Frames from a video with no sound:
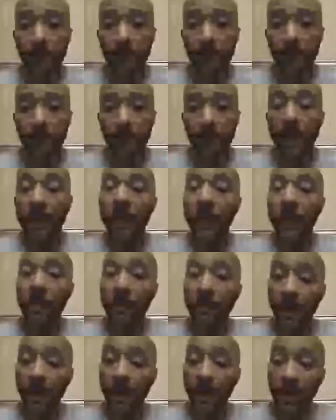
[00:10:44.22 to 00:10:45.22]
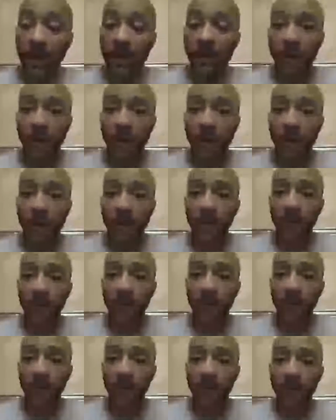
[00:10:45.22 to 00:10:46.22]
And they're married now.
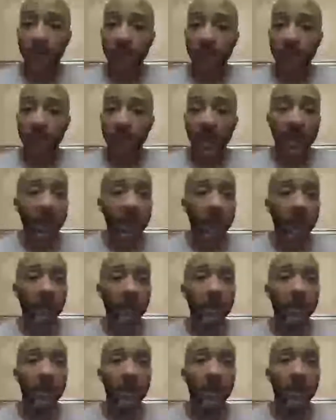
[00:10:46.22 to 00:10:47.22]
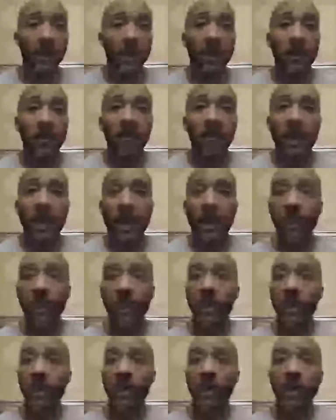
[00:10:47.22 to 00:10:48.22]
And I mean,
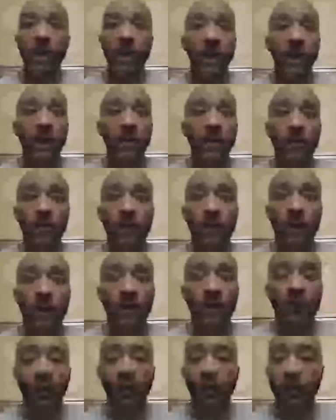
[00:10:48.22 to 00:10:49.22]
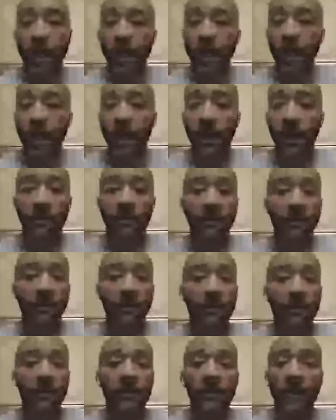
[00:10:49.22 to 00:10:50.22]
married, beautiful wedding.
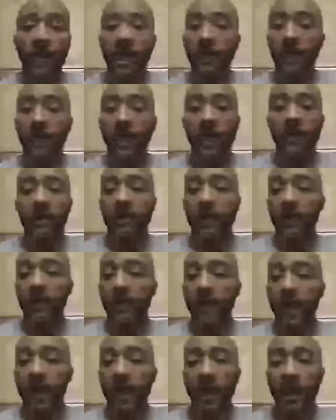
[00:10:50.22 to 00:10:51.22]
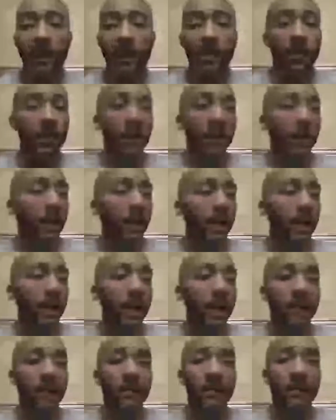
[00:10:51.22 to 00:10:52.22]
He changed her name.
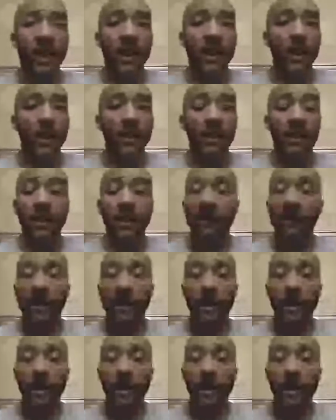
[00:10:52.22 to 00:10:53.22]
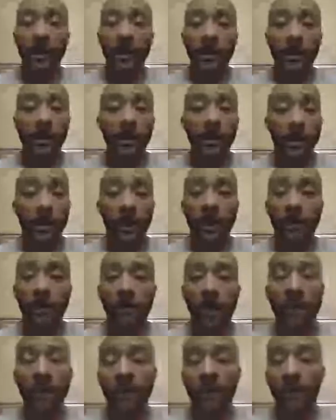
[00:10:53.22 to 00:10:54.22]
They are living together in
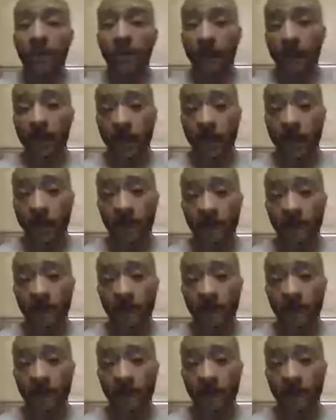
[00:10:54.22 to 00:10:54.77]
marital bliss.